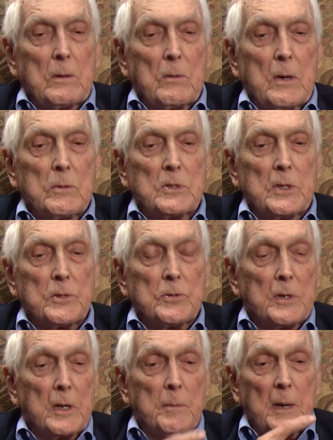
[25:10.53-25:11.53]
What was
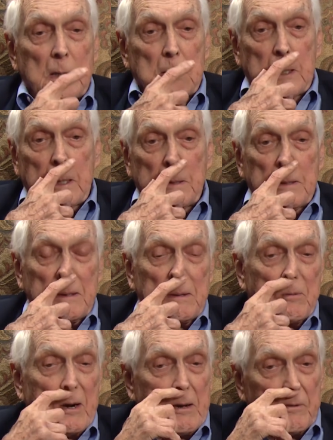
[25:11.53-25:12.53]
interesting about that, uh,
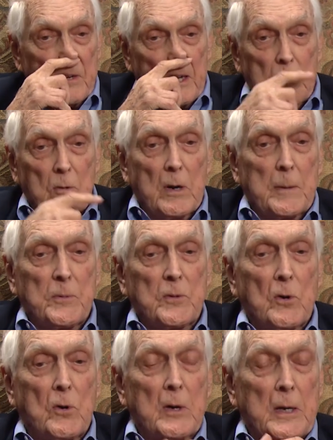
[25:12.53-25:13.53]
Ralph and I were up
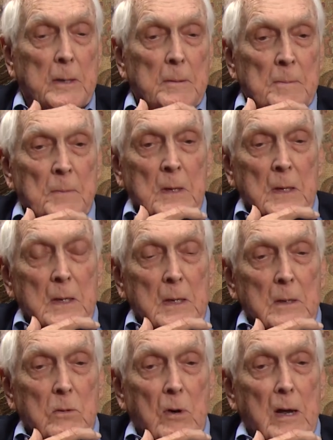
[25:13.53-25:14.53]
throwing.
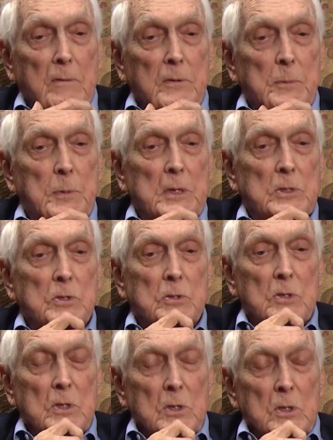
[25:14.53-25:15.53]
Ralph had pitched,
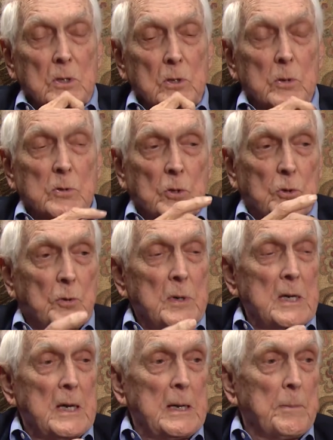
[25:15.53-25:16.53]
you know, it was a three
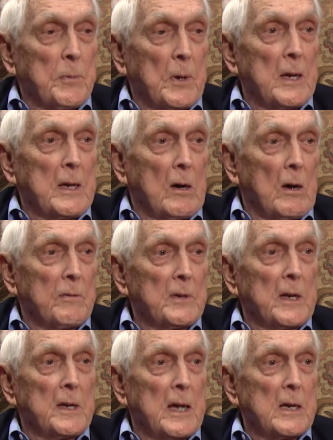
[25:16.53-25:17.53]
game playoff in
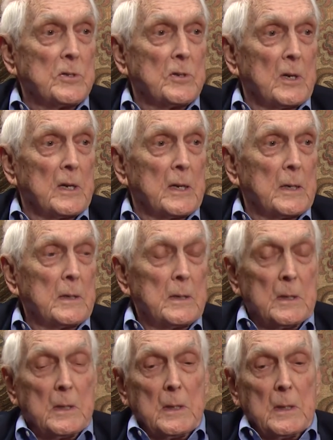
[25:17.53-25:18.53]
the National League
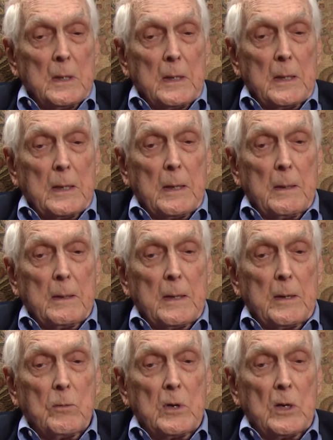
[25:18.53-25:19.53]
uh,
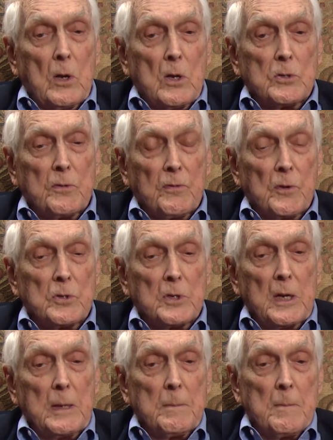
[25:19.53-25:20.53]
and we had lost the first
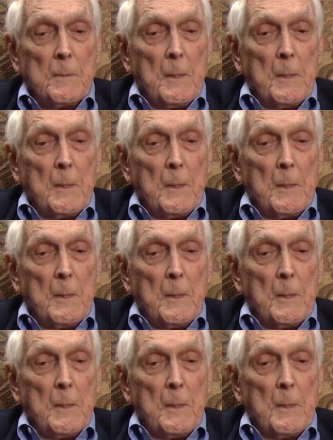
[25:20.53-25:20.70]
game.